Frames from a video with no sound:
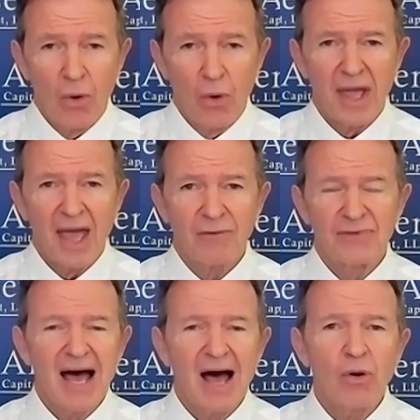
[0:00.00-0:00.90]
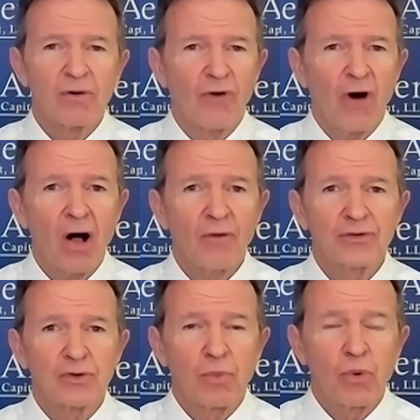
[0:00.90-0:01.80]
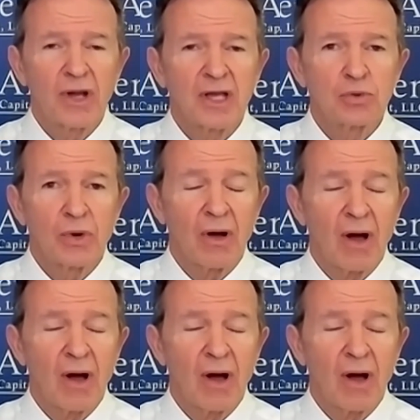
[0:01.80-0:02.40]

we have now evolved to the point where